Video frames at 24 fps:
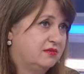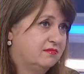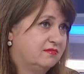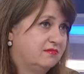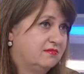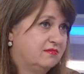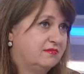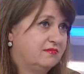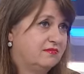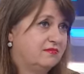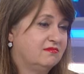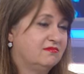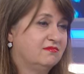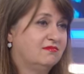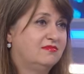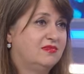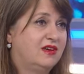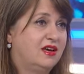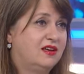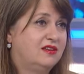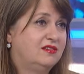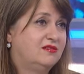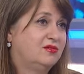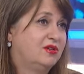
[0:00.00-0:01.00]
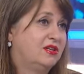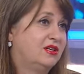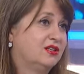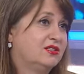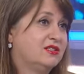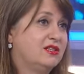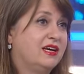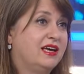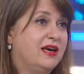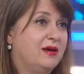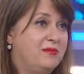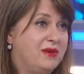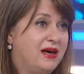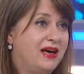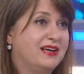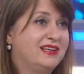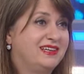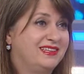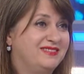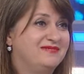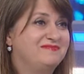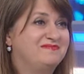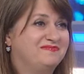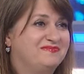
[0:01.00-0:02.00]
Okay, Dana, we, would look to, to, get
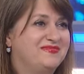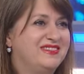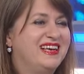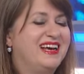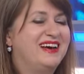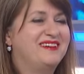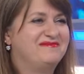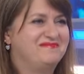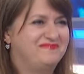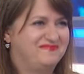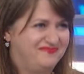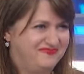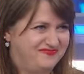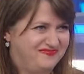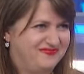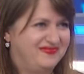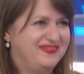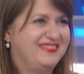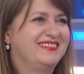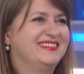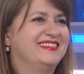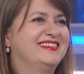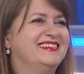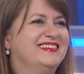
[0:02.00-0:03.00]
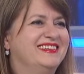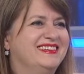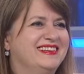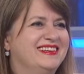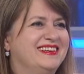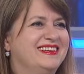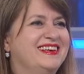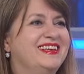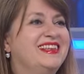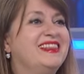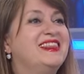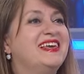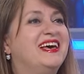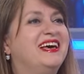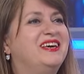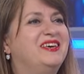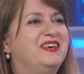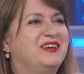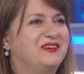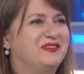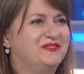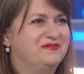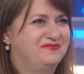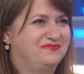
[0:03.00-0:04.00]
back in. Yeah. yeah. All right, Dana, we have to leave it there. Thank,
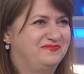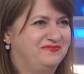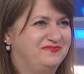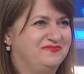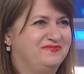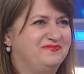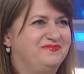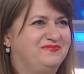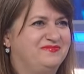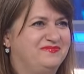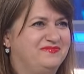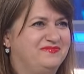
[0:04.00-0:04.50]
Thank you. you. Thanks.